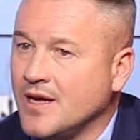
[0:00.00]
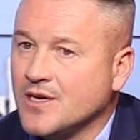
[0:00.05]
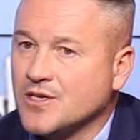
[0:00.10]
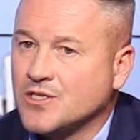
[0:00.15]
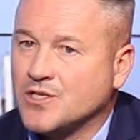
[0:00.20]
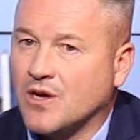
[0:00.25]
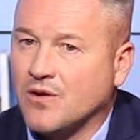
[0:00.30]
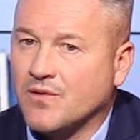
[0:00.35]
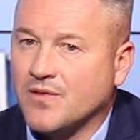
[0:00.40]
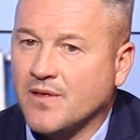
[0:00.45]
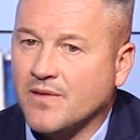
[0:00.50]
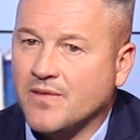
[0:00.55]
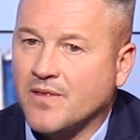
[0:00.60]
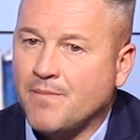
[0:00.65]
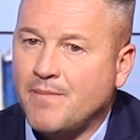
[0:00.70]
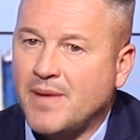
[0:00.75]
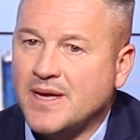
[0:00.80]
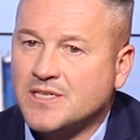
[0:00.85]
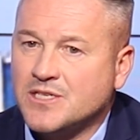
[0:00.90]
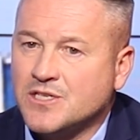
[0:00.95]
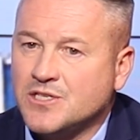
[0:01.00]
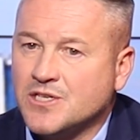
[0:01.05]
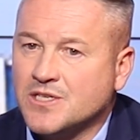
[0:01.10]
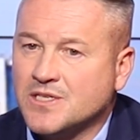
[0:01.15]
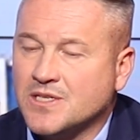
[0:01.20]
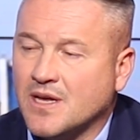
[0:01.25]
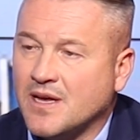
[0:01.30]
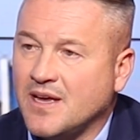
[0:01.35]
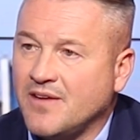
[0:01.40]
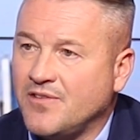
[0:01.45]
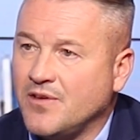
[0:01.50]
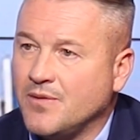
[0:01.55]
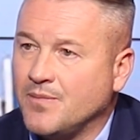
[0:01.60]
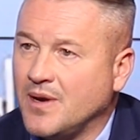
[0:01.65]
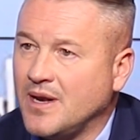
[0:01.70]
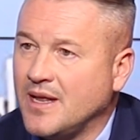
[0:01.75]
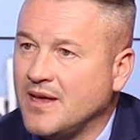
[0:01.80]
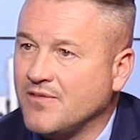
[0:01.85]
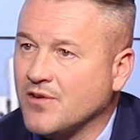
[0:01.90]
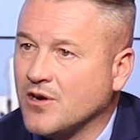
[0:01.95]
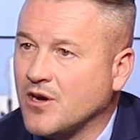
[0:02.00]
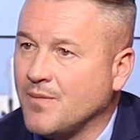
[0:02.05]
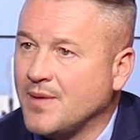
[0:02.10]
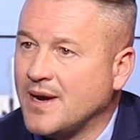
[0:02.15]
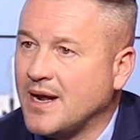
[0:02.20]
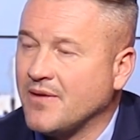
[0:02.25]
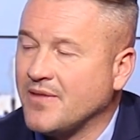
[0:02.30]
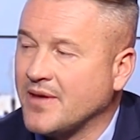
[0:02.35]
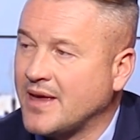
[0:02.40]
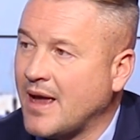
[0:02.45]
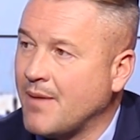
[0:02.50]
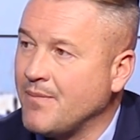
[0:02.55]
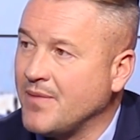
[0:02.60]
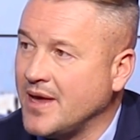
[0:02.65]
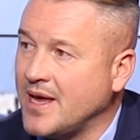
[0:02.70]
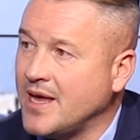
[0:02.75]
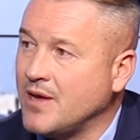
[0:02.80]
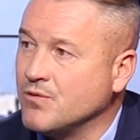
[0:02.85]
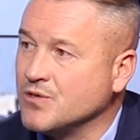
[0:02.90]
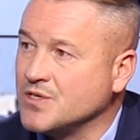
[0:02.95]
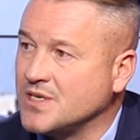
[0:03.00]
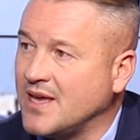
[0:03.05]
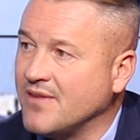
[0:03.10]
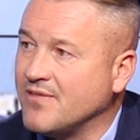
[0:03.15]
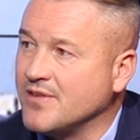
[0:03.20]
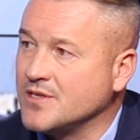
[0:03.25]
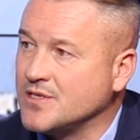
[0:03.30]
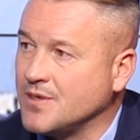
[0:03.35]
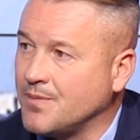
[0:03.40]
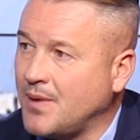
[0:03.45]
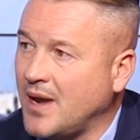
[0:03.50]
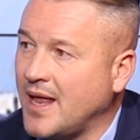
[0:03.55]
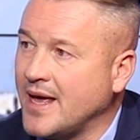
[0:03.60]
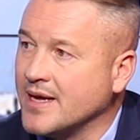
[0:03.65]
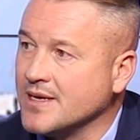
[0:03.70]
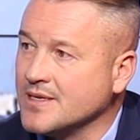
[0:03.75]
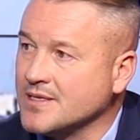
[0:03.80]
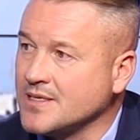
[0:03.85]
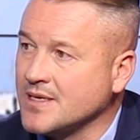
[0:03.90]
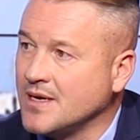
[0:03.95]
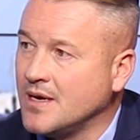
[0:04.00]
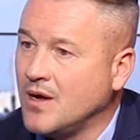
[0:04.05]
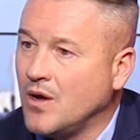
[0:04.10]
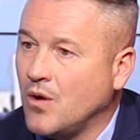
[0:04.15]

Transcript: So that the messages that, if you believe, are coming out of the camp that he was given to players